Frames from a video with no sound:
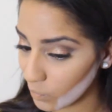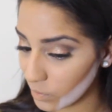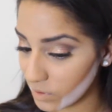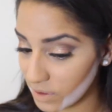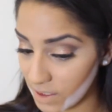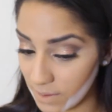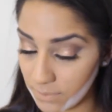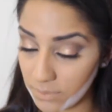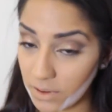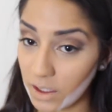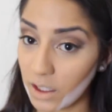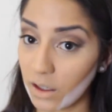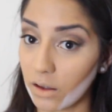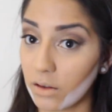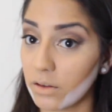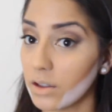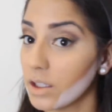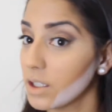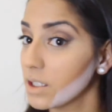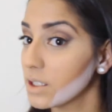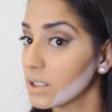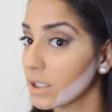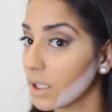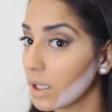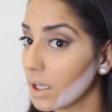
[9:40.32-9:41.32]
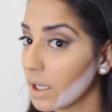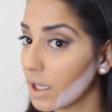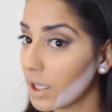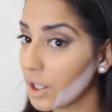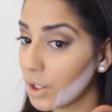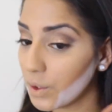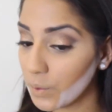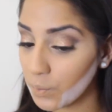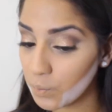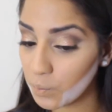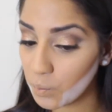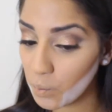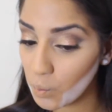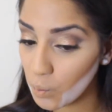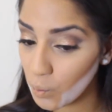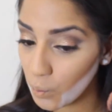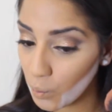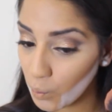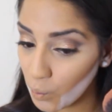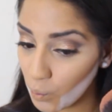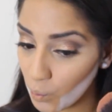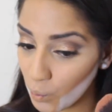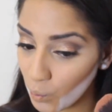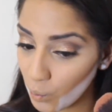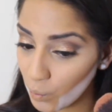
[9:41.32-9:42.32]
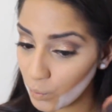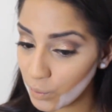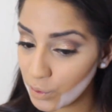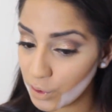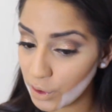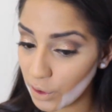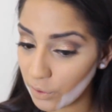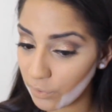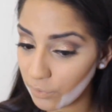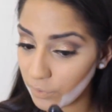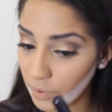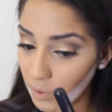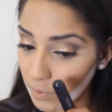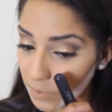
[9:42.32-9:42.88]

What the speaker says: Same thing on this side. Don't